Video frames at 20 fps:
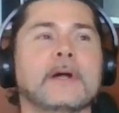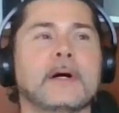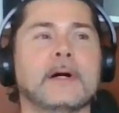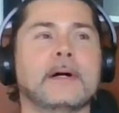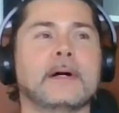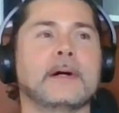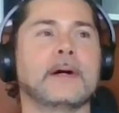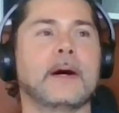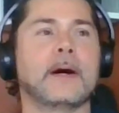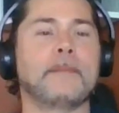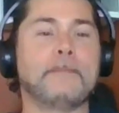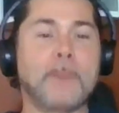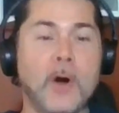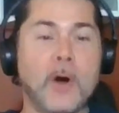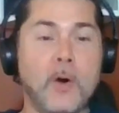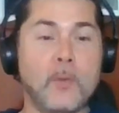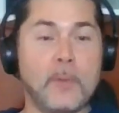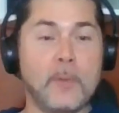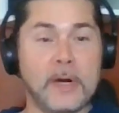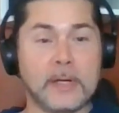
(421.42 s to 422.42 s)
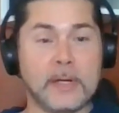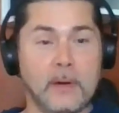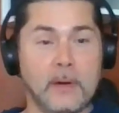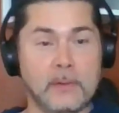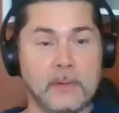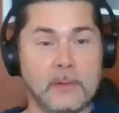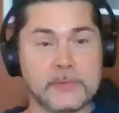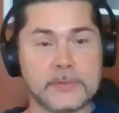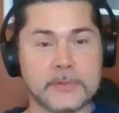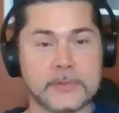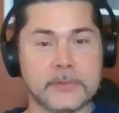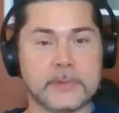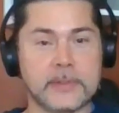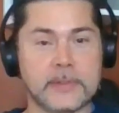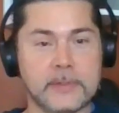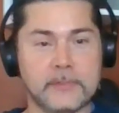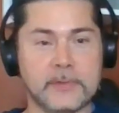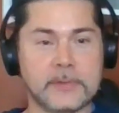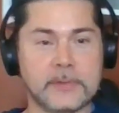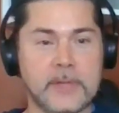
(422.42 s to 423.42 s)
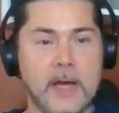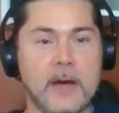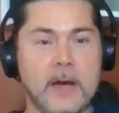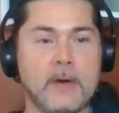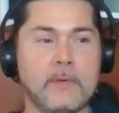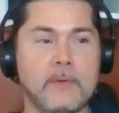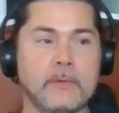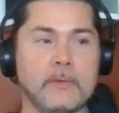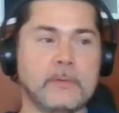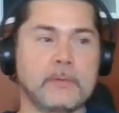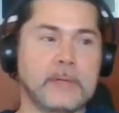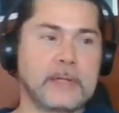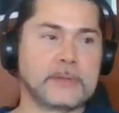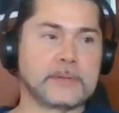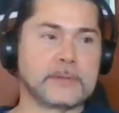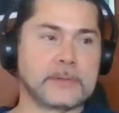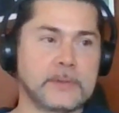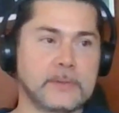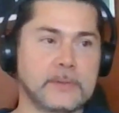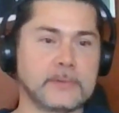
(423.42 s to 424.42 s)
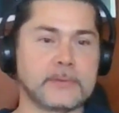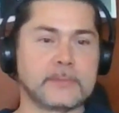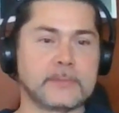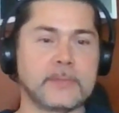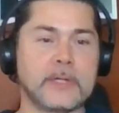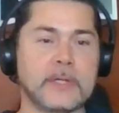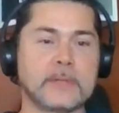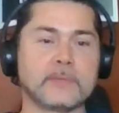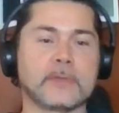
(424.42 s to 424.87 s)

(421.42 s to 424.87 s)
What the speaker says: about my culture, even now as an older man.